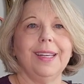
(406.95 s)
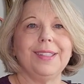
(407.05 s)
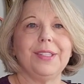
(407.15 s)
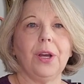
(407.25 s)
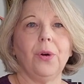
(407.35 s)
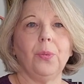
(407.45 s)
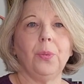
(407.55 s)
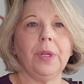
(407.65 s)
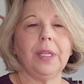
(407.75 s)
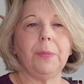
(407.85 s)
So
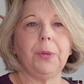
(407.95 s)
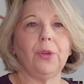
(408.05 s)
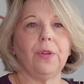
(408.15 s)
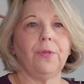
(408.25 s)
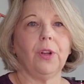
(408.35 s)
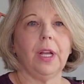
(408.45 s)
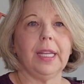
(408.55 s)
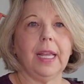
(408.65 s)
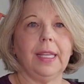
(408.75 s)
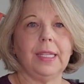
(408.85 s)
really beautiful. Again,